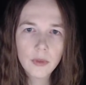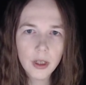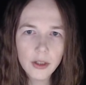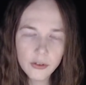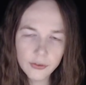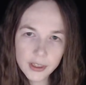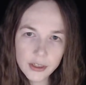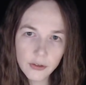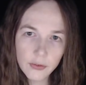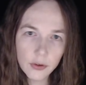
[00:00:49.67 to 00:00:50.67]
As he
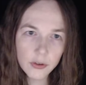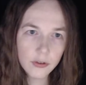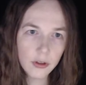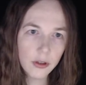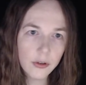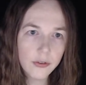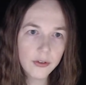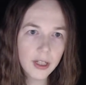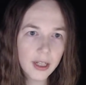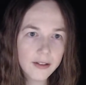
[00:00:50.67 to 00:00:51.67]
reaches for his clothes,
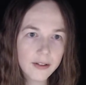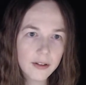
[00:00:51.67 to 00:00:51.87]
he asks,